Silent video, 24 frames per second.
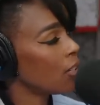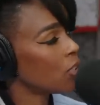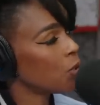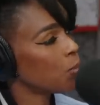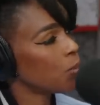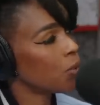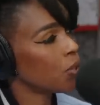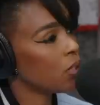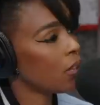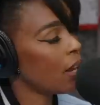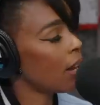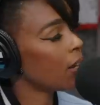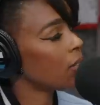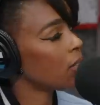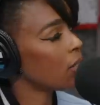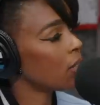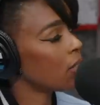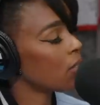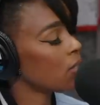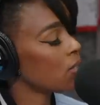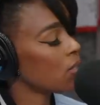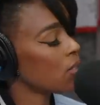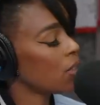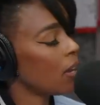and to protect
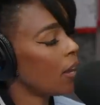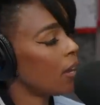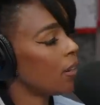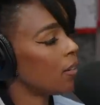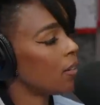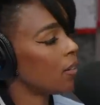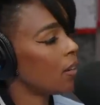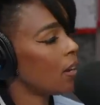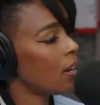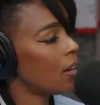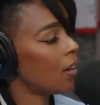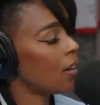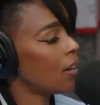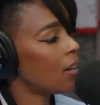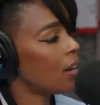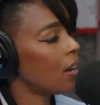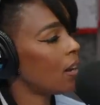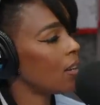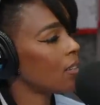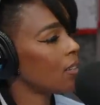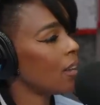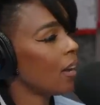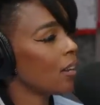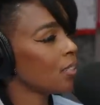us. And uh,
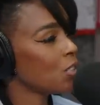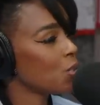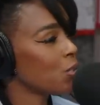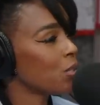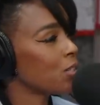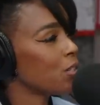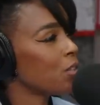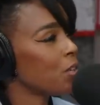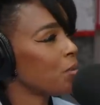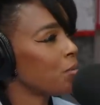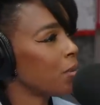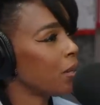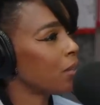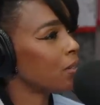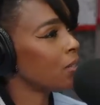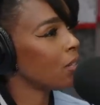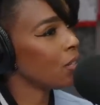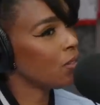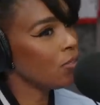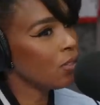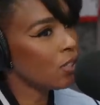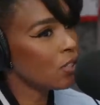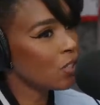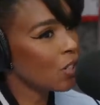yeah, so it's going to be a
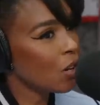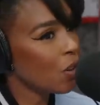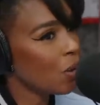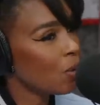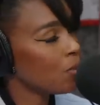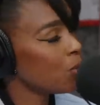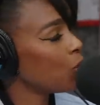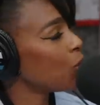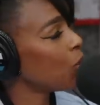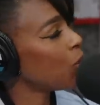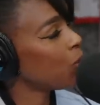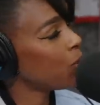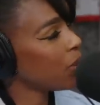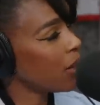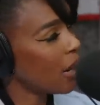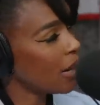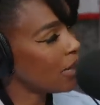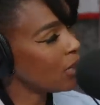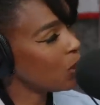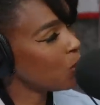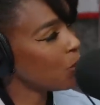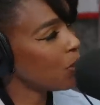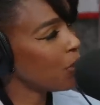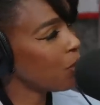TV show. I'm doing it with
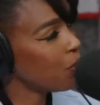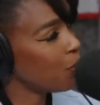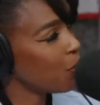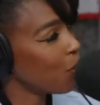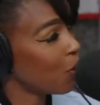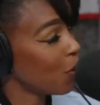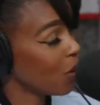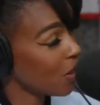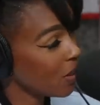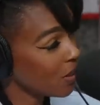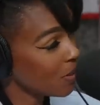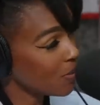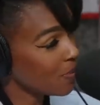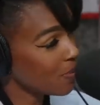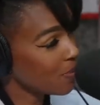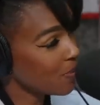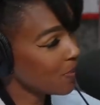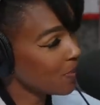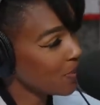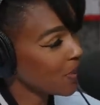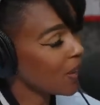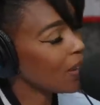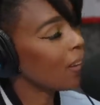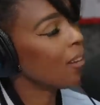A24.
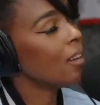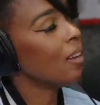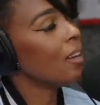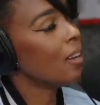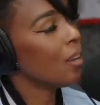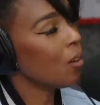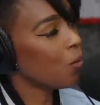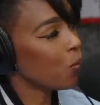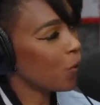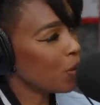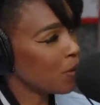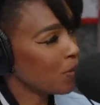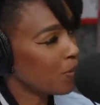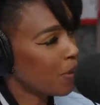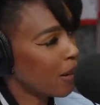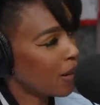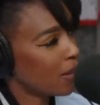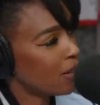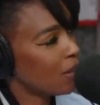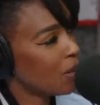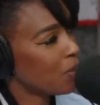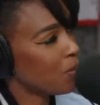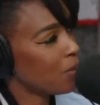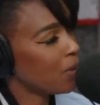They're such a
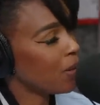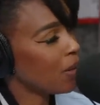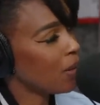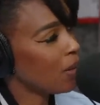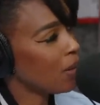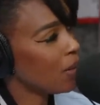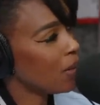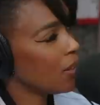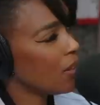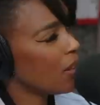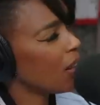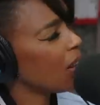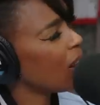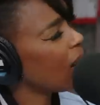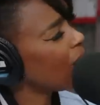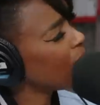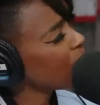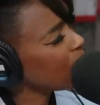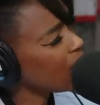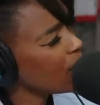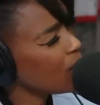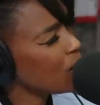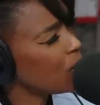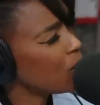great company. company. Aren't
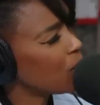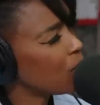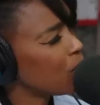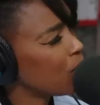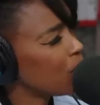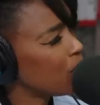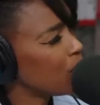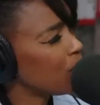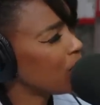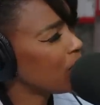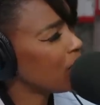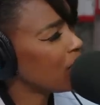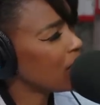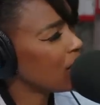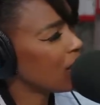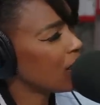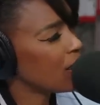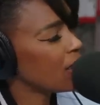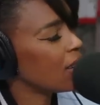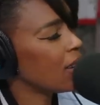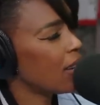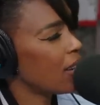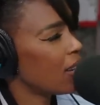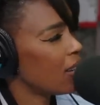yeah, they, they cool? Are.
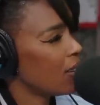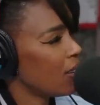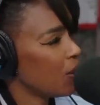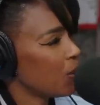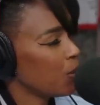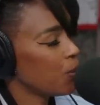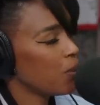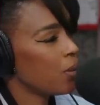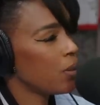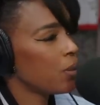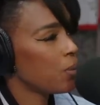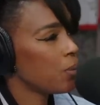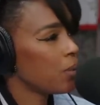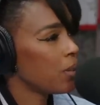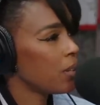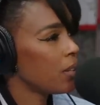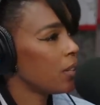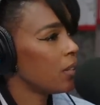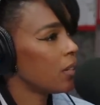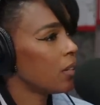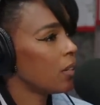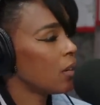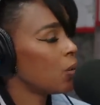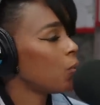Yeah. Yeah, they're really, really
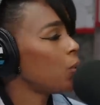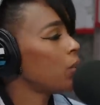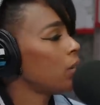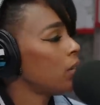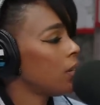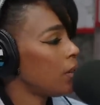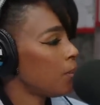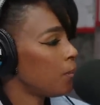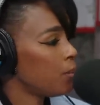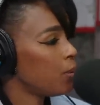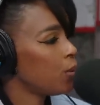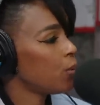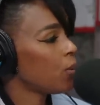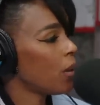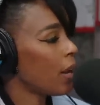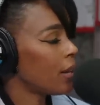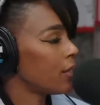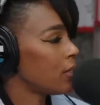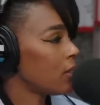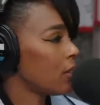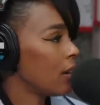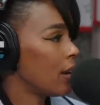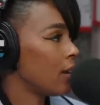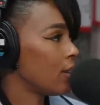good. And we did
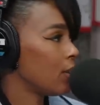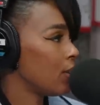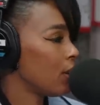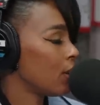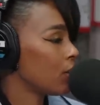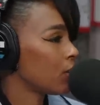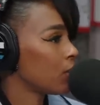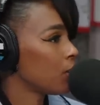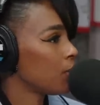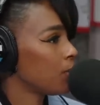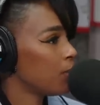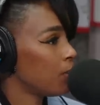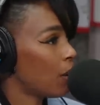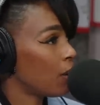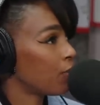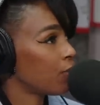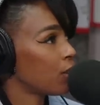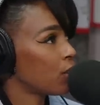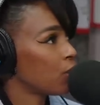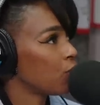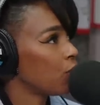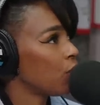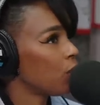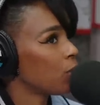Moonlight together. That yeah. was my
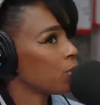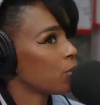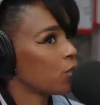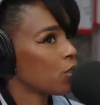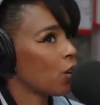first film.